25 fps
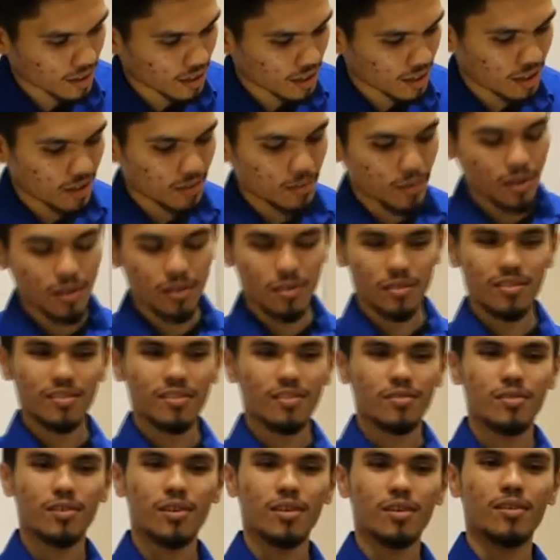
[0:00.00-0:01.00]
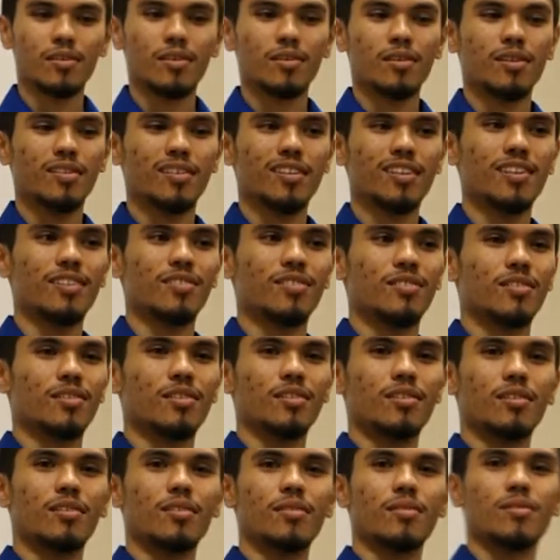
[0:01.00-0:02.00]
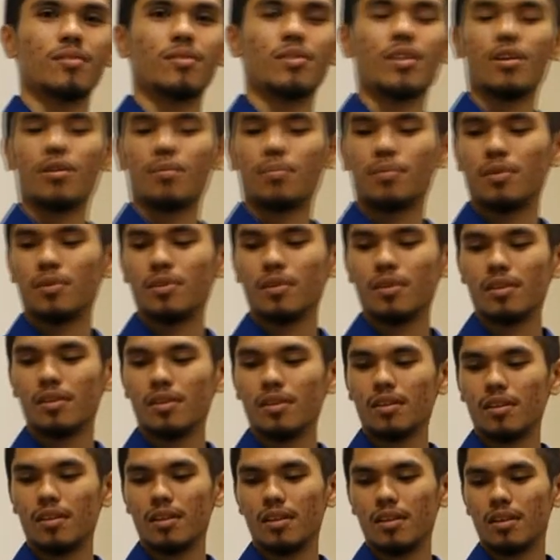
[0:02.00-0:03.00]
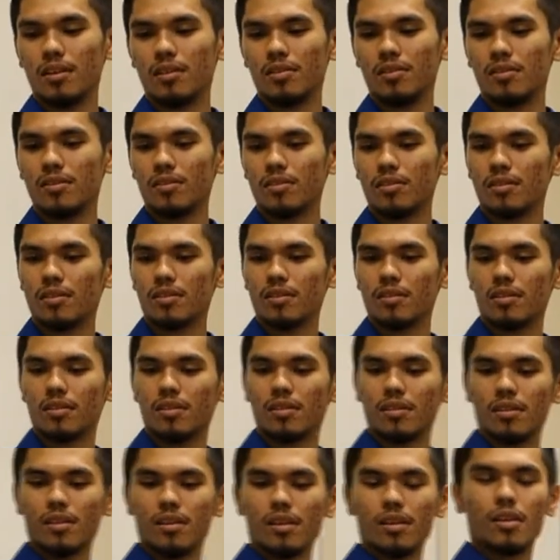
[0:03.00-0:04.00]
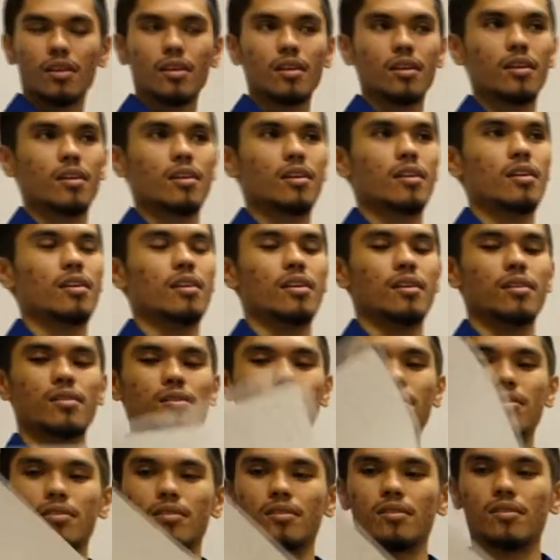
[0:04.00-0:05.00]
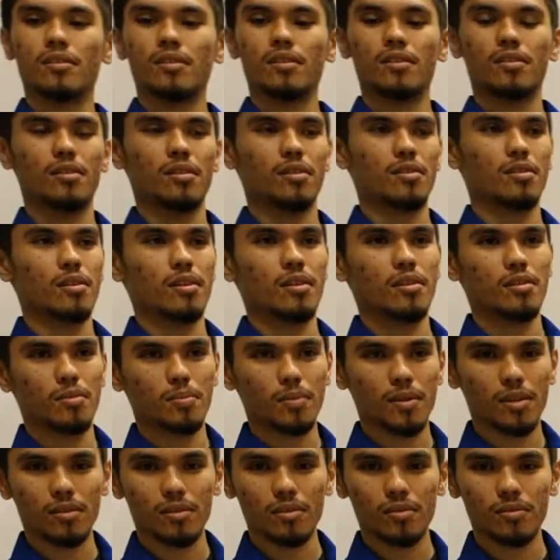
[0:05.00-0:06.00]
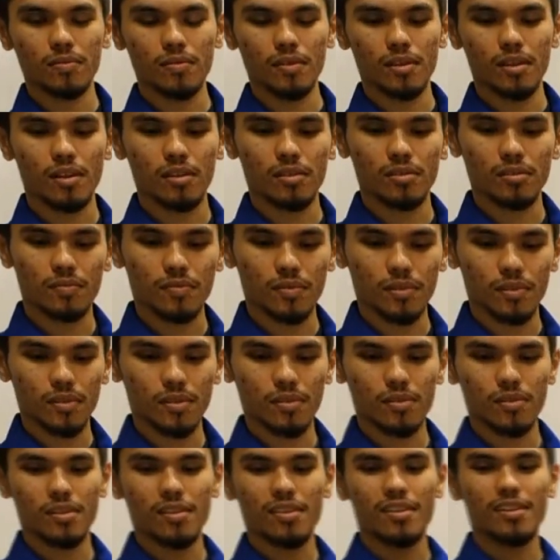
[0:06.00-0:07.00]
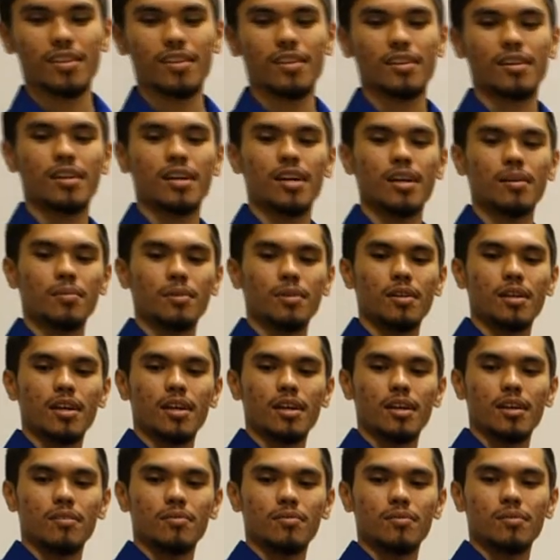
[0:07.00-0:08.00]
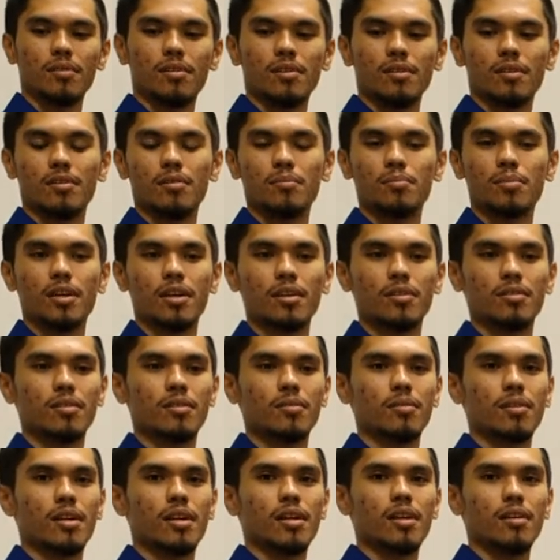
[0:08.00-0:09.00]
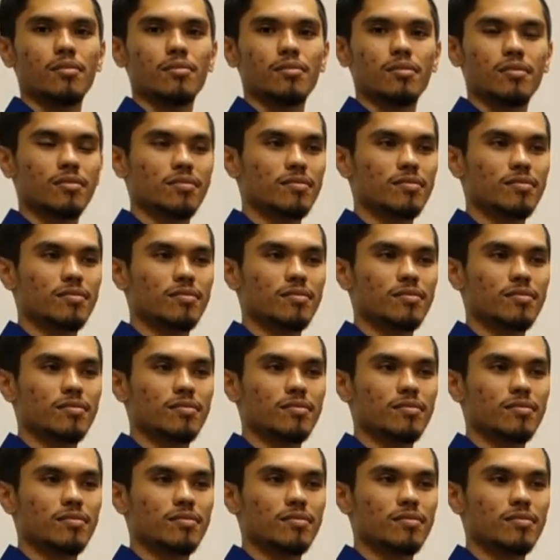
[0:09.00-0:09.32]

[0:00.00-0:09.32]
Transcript: Anyways, drawing is therapeutic, it's good, it's inexpensive, and it's a fun hobby to have and a good pastime to have.